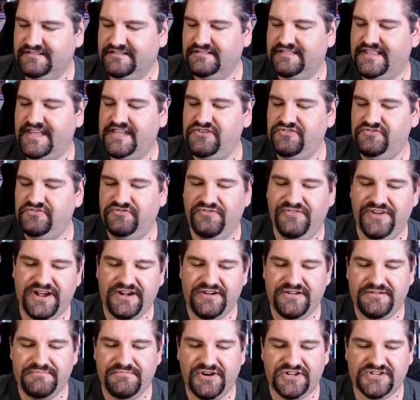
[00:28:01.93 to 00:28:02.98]
Thank you
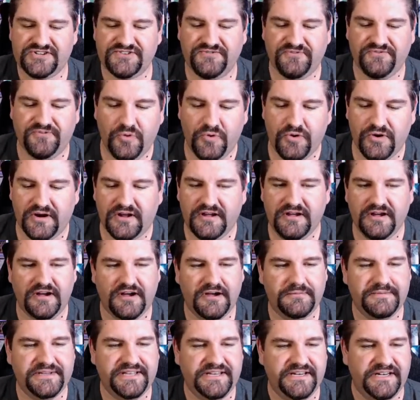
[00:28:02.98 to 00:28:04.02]
very much for
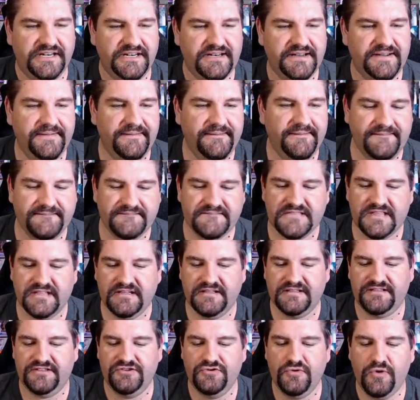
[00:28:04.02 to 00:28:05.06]
coming.
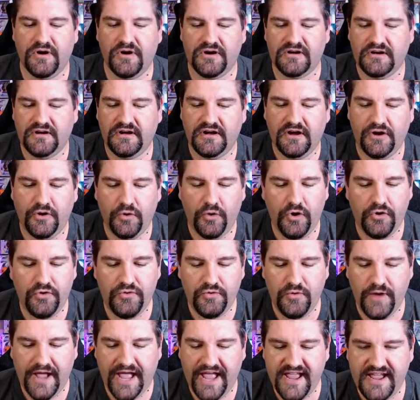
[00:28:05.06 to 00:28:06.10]
You are, uh,
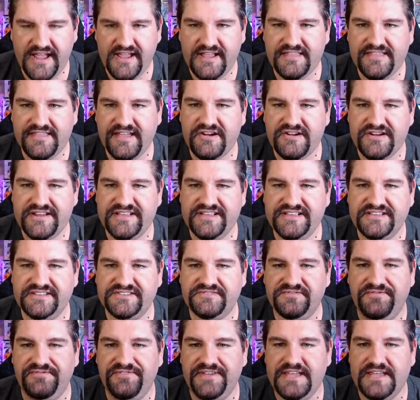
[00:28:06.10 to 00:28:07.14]
oh, hey, there it
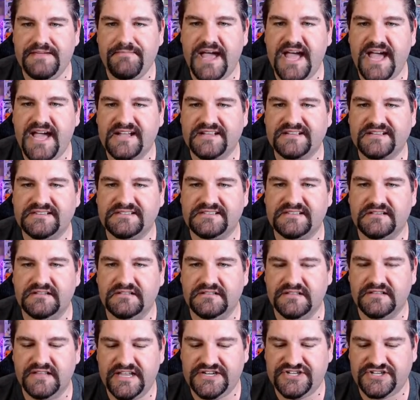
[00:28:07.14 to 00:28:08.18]
is, VMAX
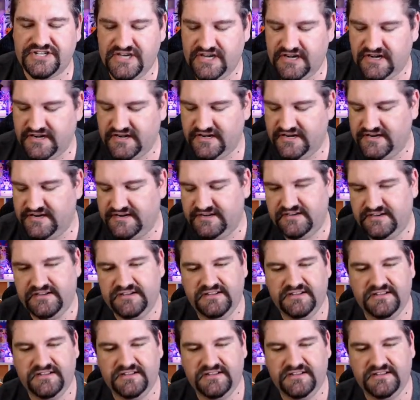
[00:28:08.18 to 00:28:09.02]
Glaceon.